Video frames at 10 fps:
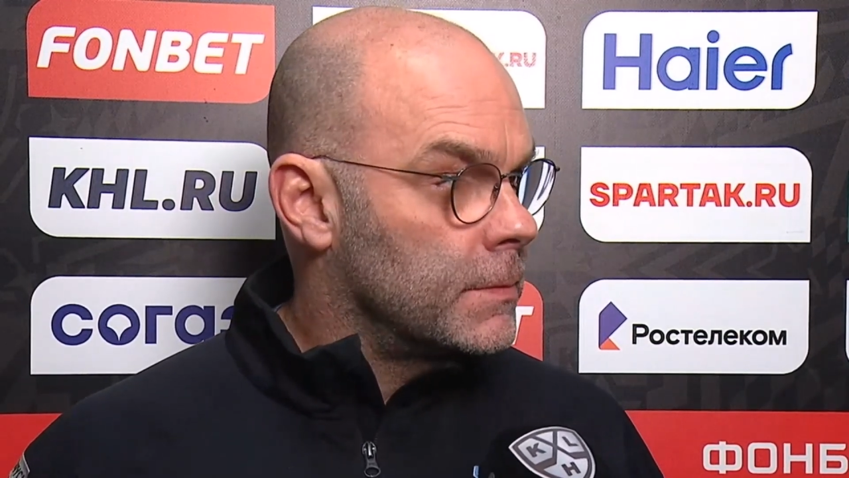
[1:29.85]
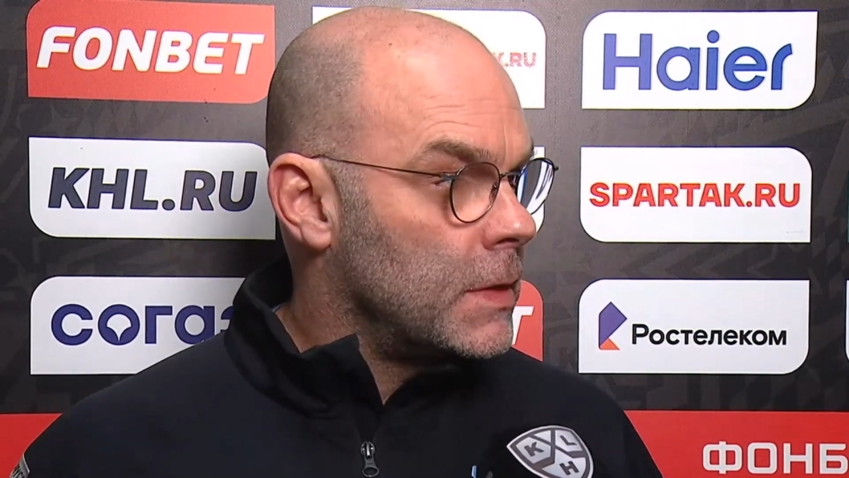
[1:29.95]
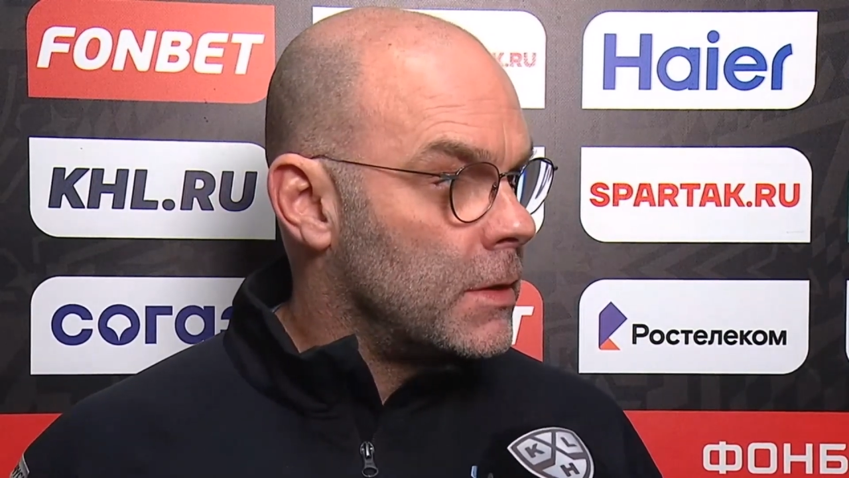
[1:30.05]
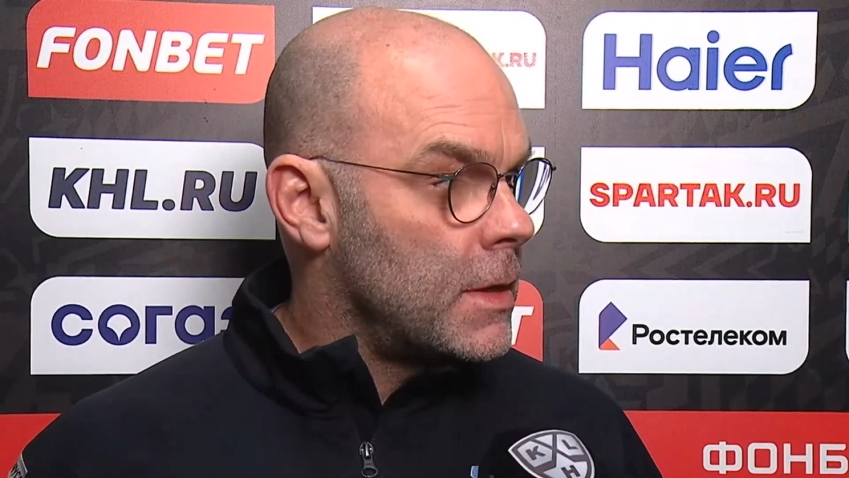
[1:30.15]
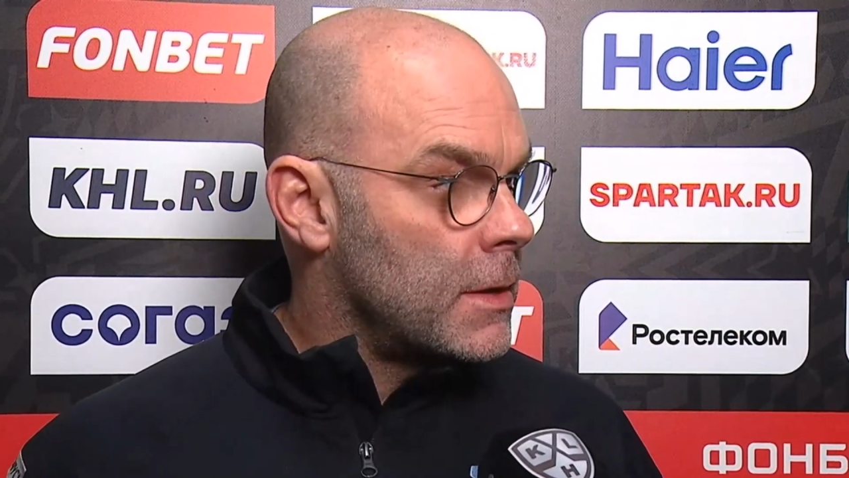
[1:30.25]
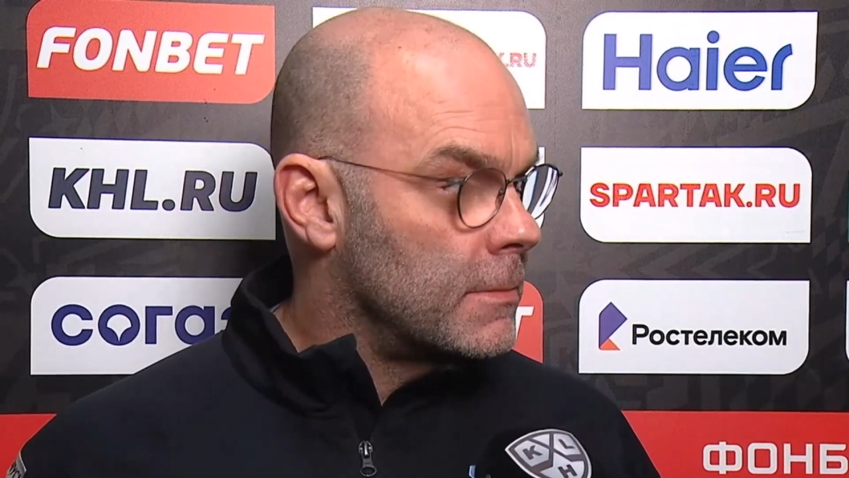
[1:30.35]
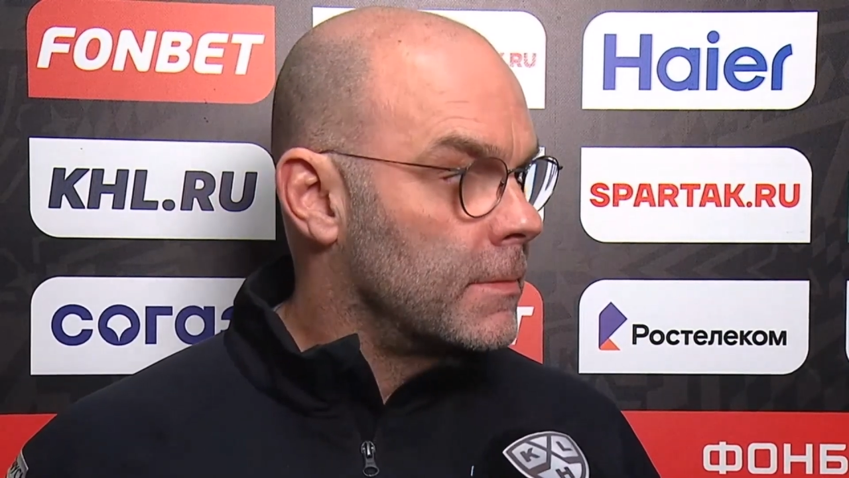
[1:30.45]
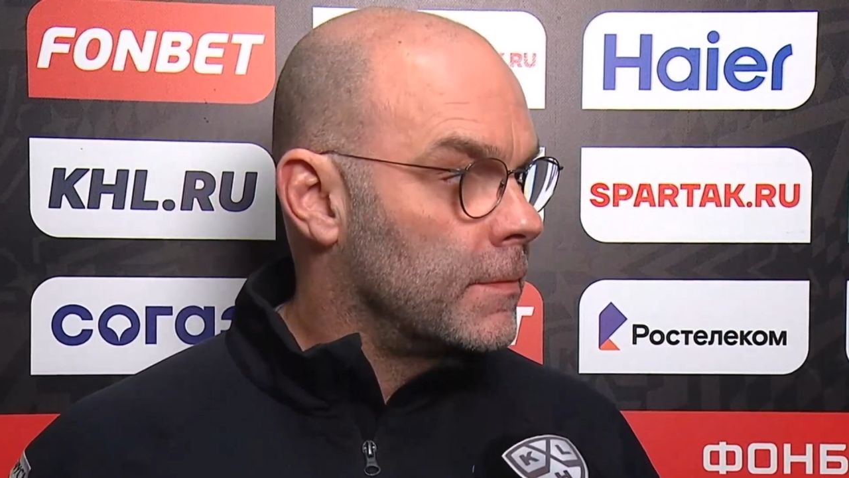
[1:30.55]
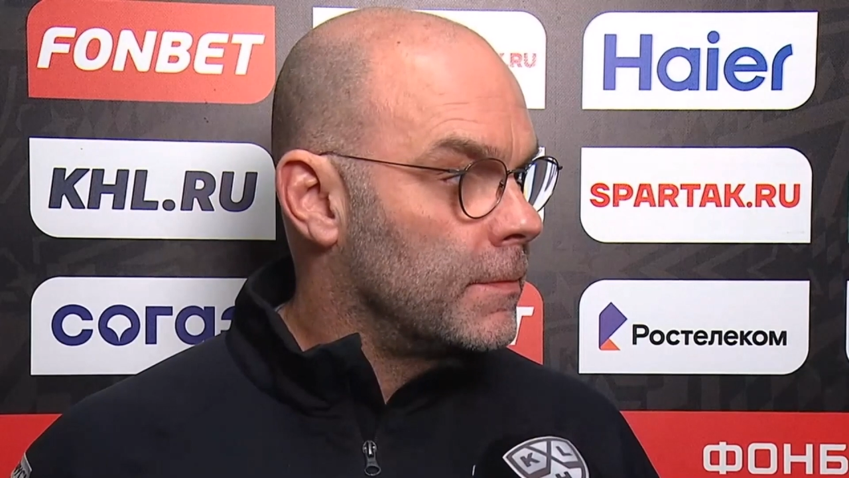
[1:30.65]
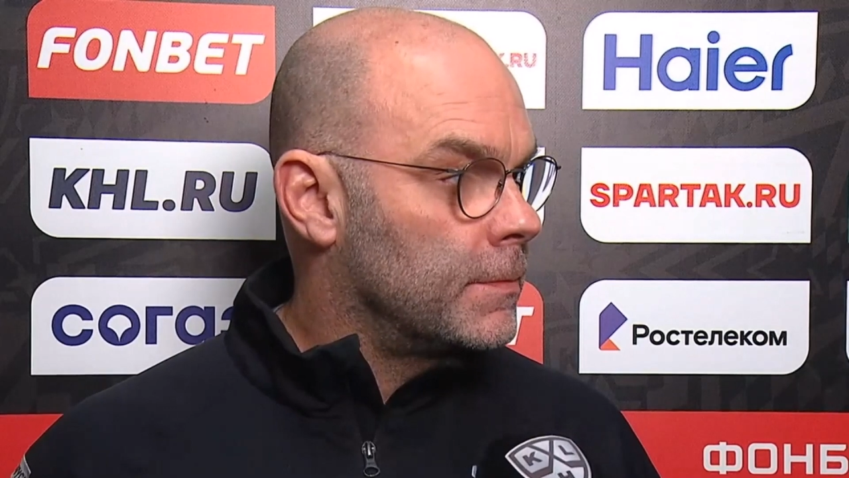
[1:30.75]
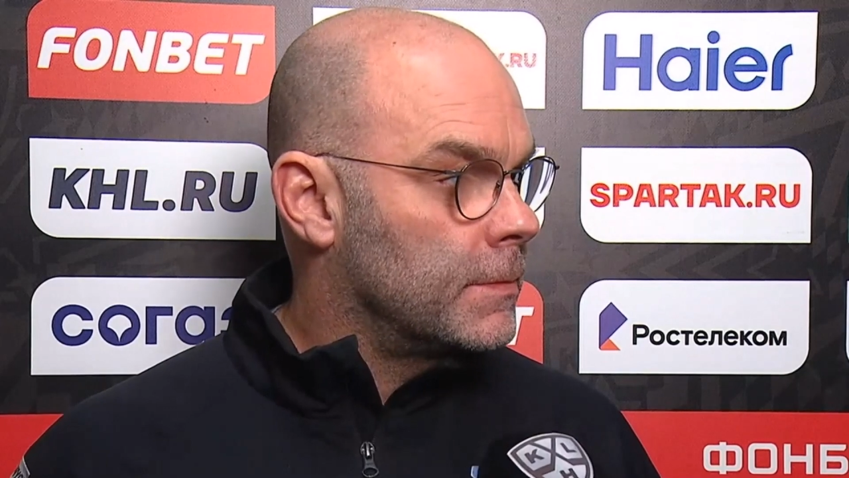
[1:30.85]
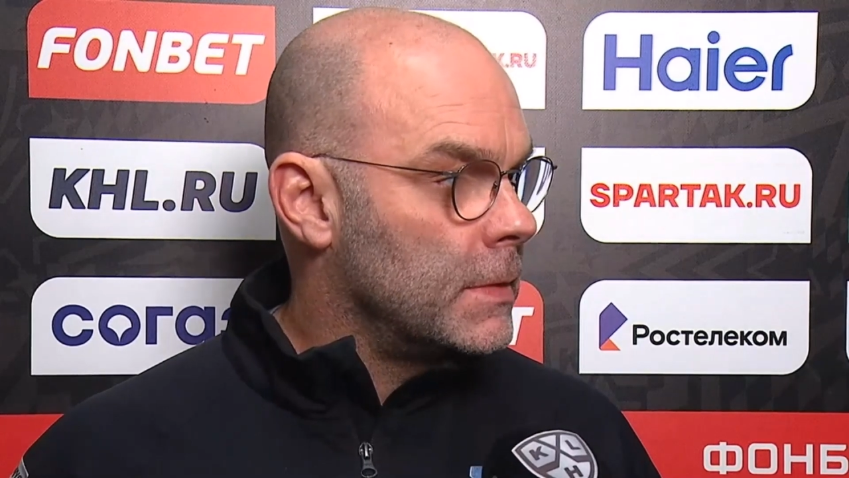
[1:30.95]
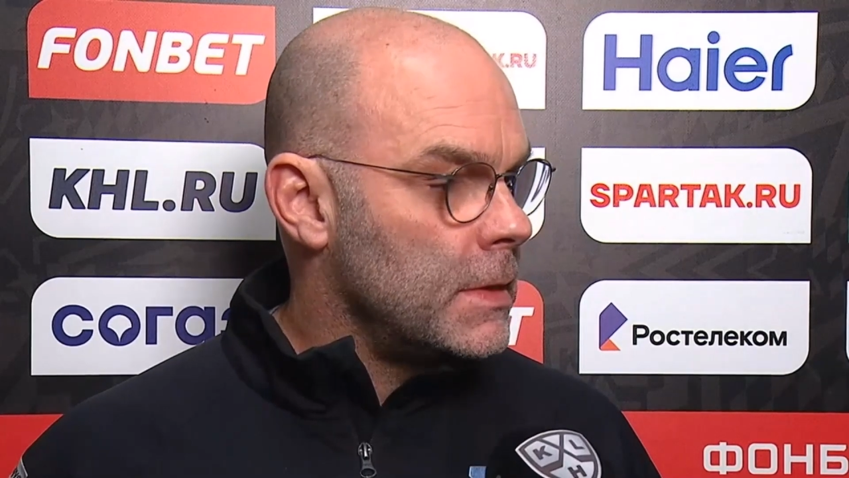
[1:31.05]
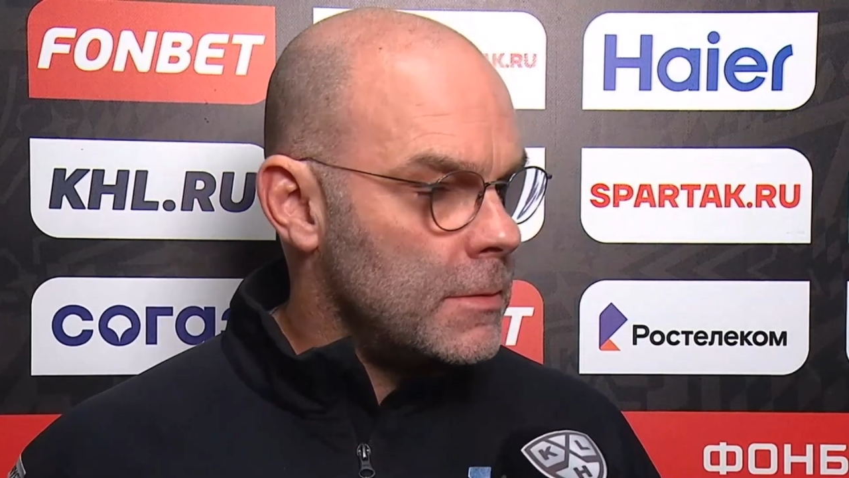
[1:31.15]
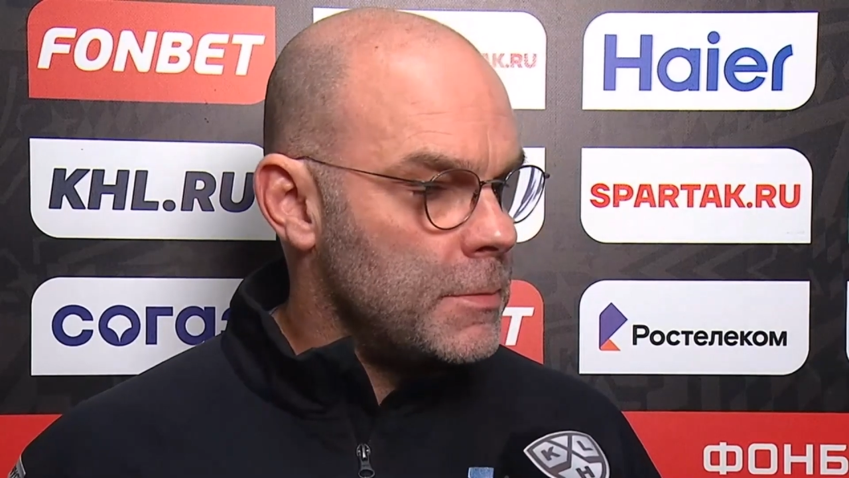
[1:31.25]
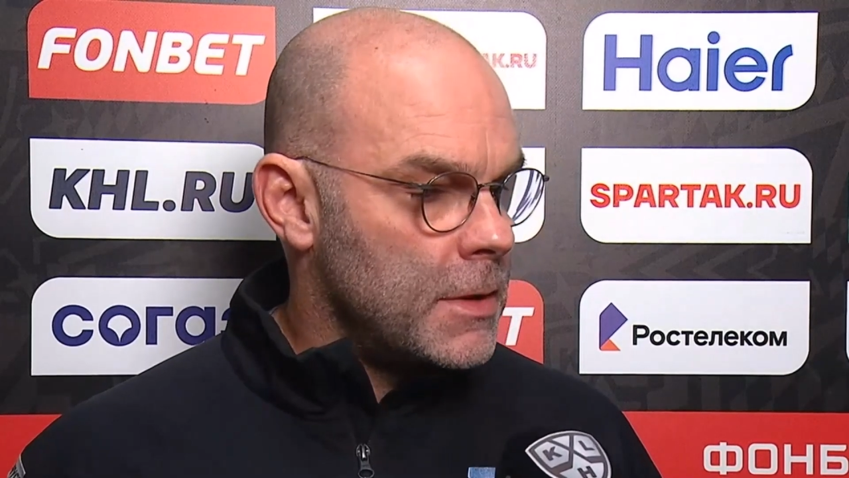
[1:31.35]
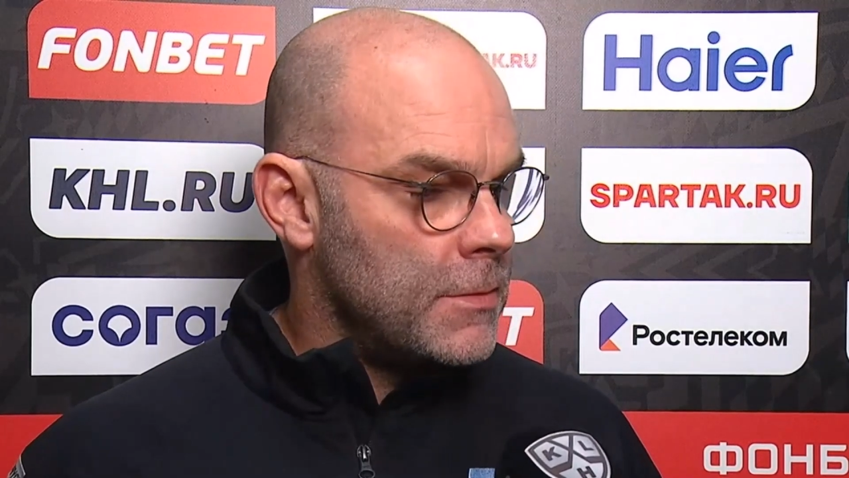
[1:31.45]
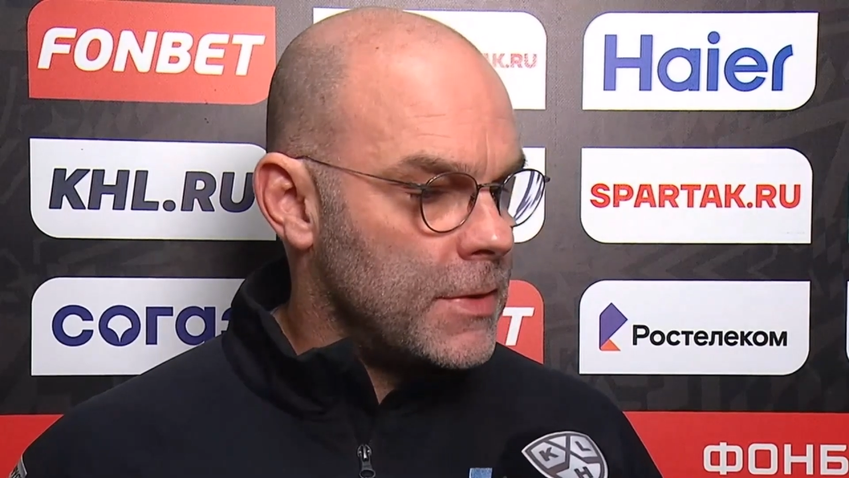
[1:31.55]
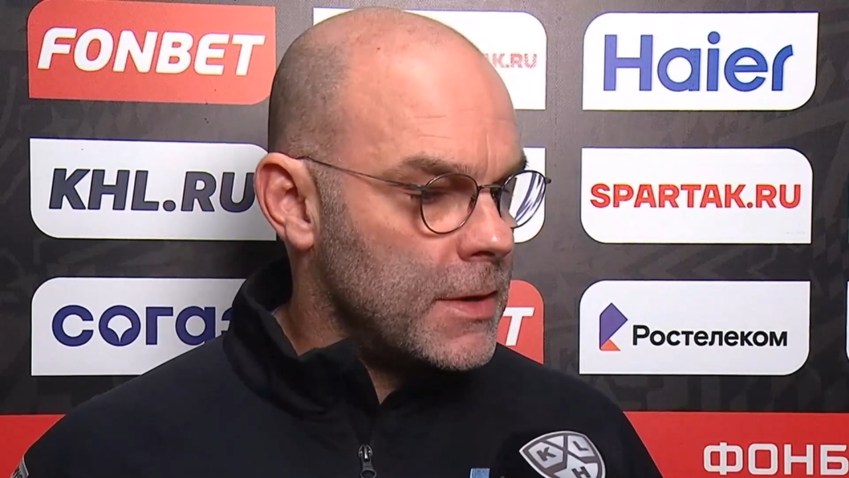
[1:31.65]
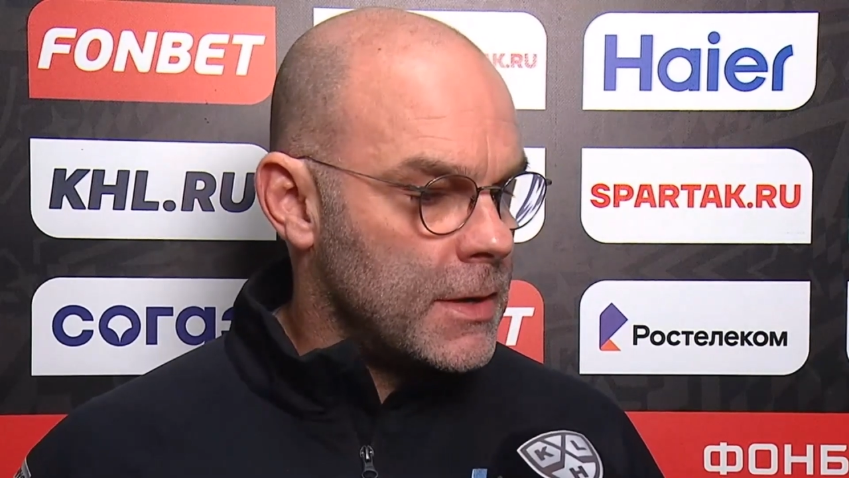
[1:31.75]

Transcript: you know, that little bit of